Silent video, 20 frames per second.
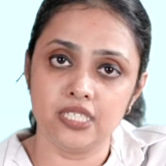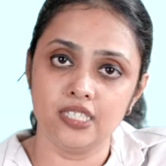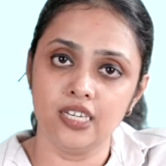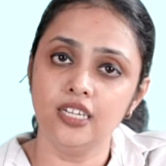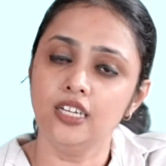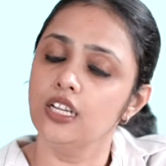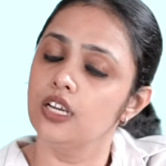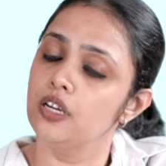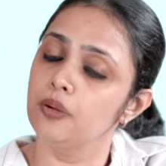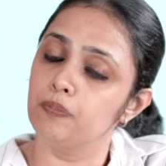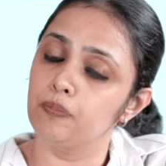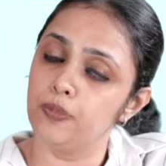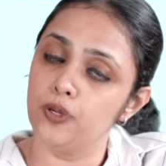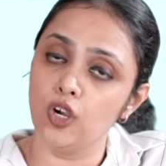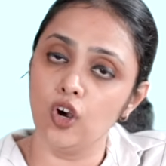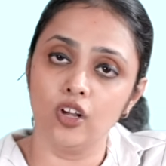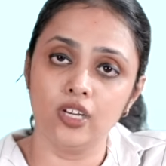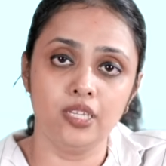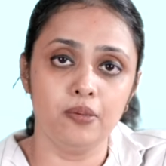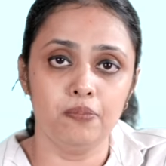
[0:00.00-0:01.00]
done
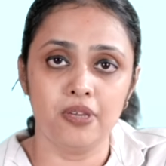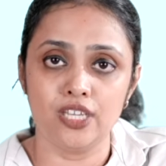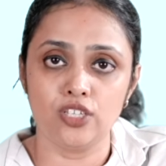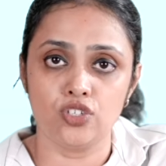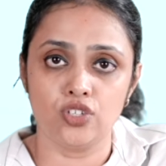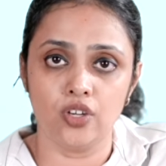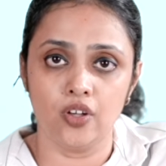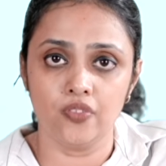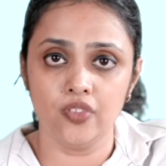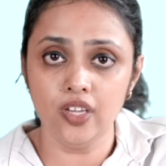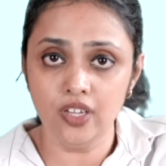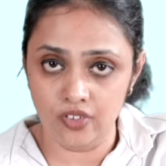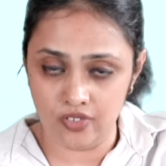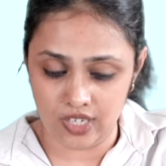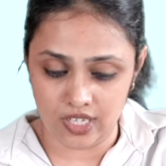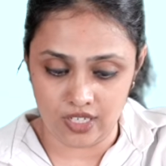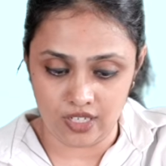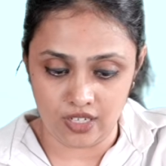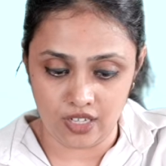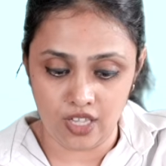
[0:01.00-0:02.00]
purely based on the
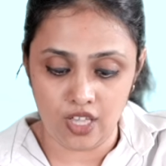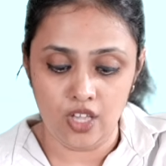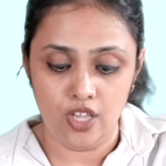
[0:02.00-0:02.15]
reader.